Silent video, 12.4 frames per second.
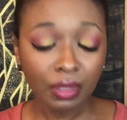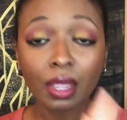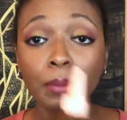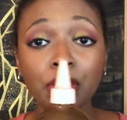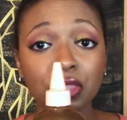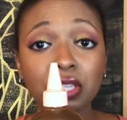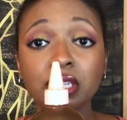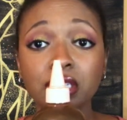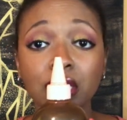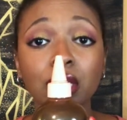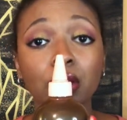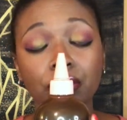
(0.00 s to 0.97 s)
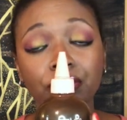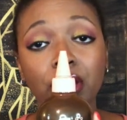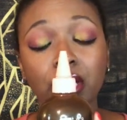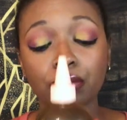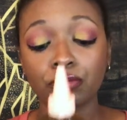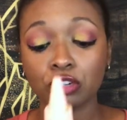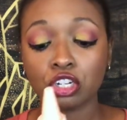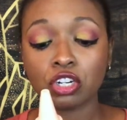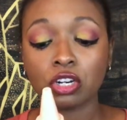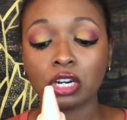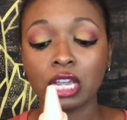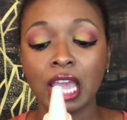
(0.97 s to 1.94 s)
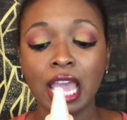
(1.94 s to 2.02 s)
But this is clarifying for
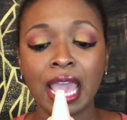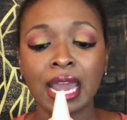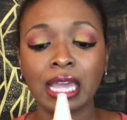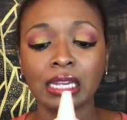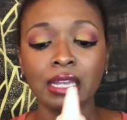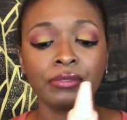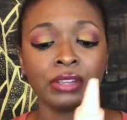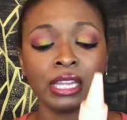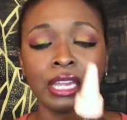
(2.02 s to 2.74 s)
sure. And I love it.